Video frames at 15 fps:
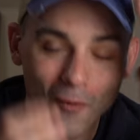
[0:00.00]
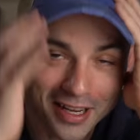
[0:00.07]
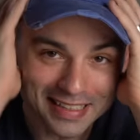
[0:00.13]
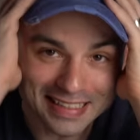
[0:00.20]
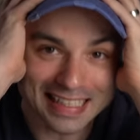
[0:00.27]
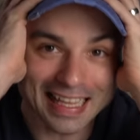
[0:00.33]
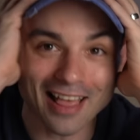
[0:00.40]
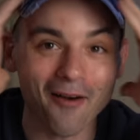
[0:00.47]

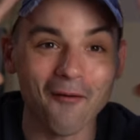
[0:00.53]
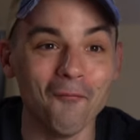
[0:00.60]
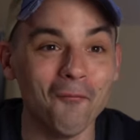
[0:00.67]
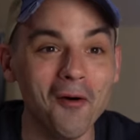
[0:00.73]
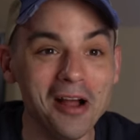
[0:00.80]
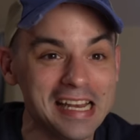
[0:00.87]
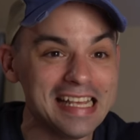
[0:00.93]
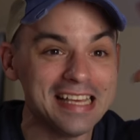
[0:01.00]
What,
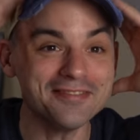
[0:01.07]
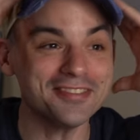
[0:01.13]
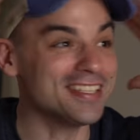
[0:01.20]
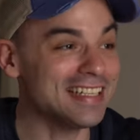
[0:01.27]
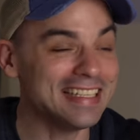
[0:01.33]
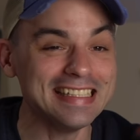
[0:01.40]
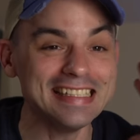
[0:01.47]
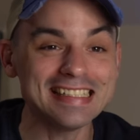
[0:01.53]
what
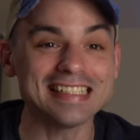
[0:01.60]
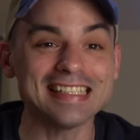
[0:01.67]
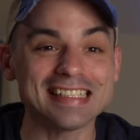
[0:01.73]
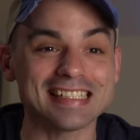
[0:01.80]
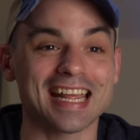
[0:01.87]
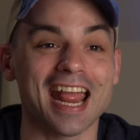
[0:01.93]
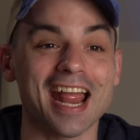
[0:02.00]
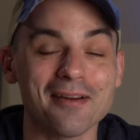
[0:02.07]
even is
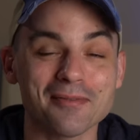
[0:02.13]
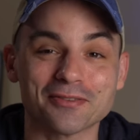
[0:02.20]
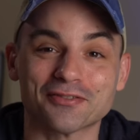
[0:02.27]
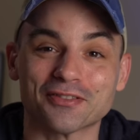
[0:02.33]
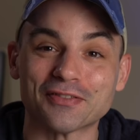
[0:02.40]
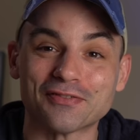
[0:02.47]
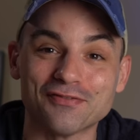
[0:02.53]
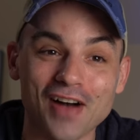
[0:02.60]
this
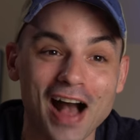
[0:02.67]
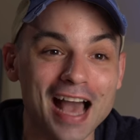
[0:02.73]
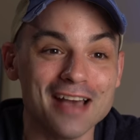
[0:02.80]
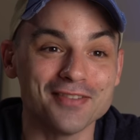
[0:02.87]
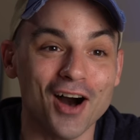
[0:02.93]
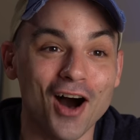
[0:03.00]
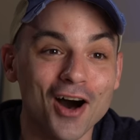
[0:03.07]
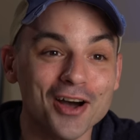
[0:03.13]
camera for
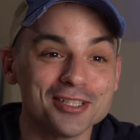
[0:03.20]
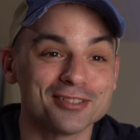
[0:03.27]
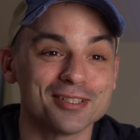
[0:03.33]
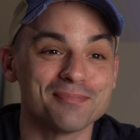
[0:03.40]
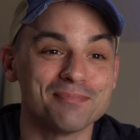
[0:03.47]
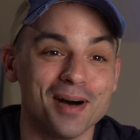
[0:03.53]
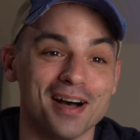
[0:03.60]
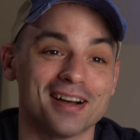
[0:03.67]

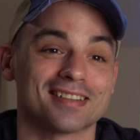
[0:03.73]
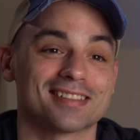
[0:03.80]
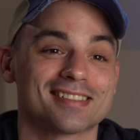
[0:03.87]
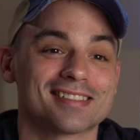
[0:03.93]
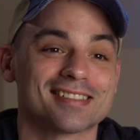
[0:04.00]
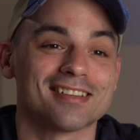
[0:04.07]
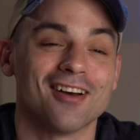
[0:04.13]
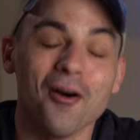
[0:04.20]
500
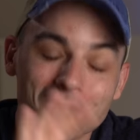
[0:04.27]
bucks?